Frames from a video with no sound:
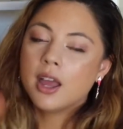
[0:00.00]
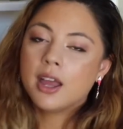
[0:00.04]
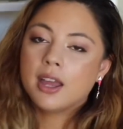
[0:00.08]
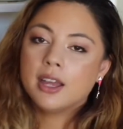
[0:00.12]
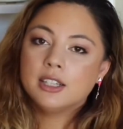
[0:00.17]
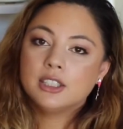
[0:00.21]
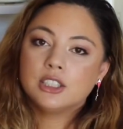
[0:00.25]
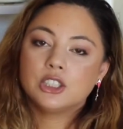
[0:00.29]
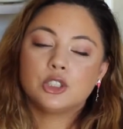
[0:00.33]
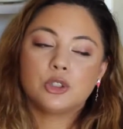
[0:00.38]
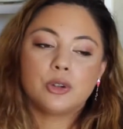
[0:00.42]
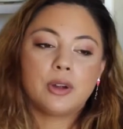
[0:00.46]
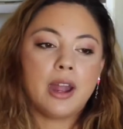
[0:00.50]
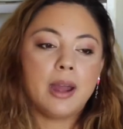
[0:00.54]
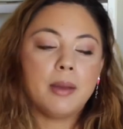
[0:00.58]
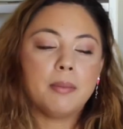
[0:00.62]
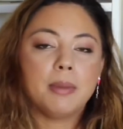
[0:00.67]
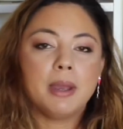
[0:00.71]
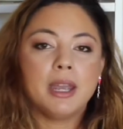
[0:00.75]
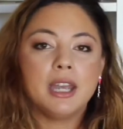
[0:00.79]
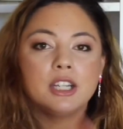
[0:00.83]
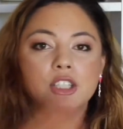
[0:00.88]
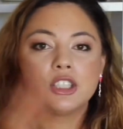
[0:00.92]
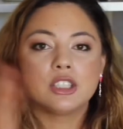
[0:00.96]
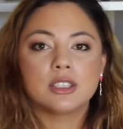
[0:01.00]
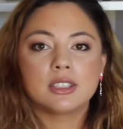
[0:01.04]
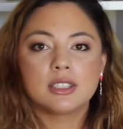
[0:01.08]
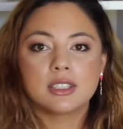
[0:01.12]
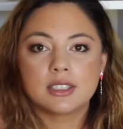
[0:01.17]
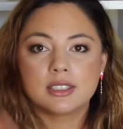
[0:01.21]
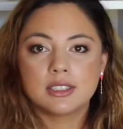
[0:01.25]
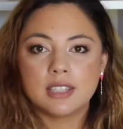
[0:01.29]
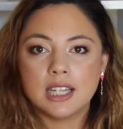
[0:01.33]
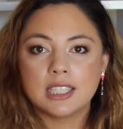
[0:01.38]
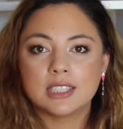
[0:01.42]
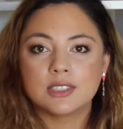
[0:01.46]
Instagram page, a
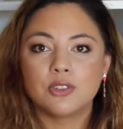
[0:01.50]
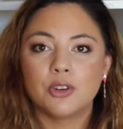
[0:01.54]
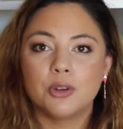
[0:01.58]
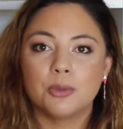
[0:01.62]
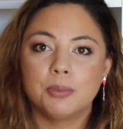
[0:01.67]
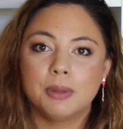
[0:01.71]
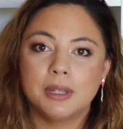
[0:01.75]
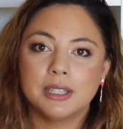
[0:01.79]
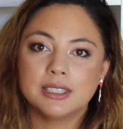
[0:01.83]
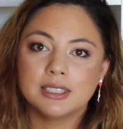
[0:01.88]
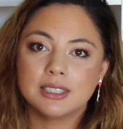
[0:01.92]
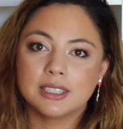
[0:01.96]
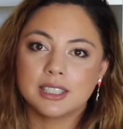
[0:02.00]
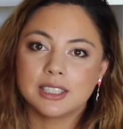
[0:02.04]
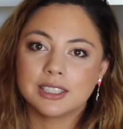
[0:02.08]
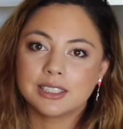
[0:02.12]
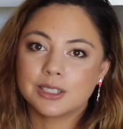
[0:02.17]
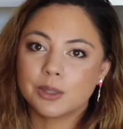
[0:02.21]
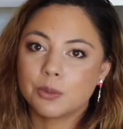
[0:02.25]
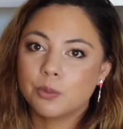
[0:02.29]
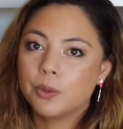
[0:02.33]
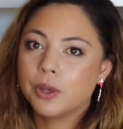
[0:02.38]
successful business.